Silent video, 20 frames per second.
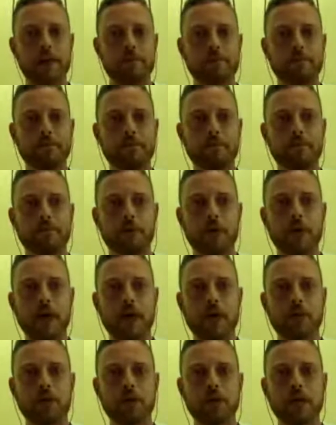with Apple
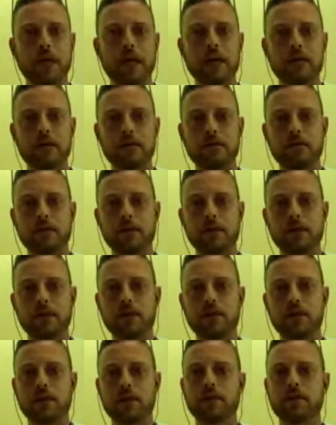yet because they're still
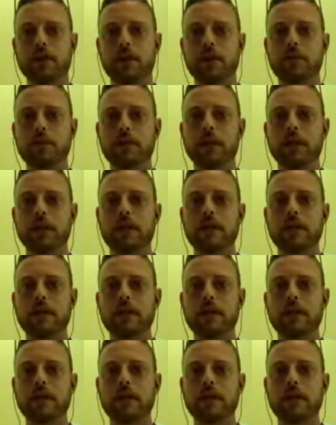developing that.